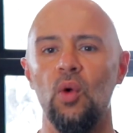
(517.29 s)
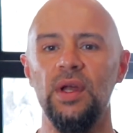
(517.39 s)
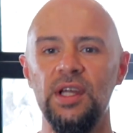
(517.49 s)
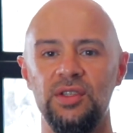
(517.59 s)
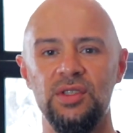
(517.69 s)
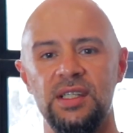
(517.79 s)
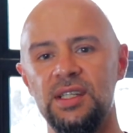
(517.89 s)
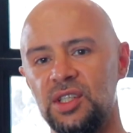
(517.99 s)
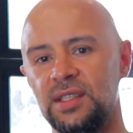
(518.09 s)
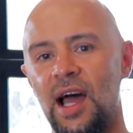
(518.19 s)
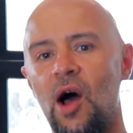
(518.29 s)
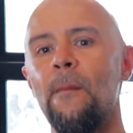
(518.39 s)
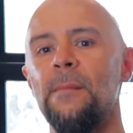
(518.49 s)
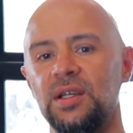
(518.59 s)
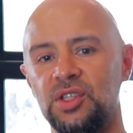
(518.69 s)
We need to see just how
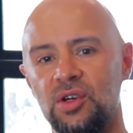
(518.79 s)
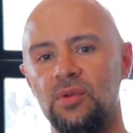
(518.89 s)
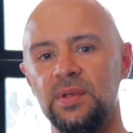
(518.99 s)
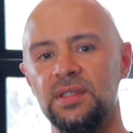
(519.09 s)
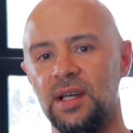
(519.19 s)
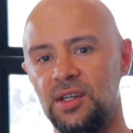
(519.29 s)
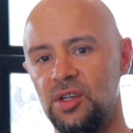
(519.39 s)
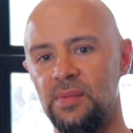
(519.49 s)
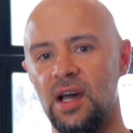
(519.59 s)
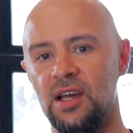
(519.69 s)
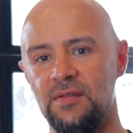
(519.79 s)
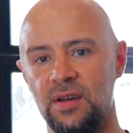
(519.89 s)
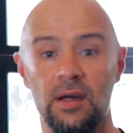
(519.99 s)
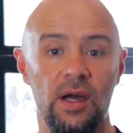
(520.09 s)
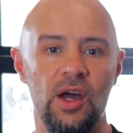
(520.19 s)
much compensatory
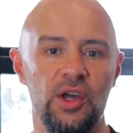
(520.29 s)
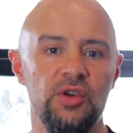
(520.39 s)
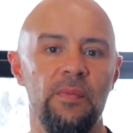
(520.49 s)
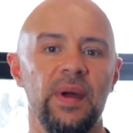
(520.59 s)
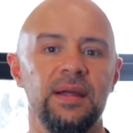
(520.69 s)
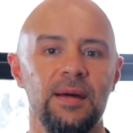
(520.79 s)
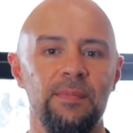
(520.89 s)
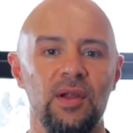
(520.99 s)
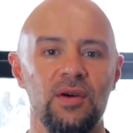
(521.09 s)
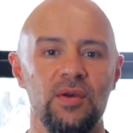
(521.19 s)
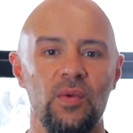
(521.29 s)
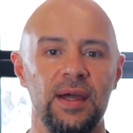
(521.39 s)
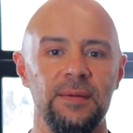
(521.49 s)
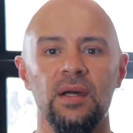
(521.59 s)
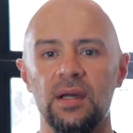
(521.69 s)
behavior you picked up along the way.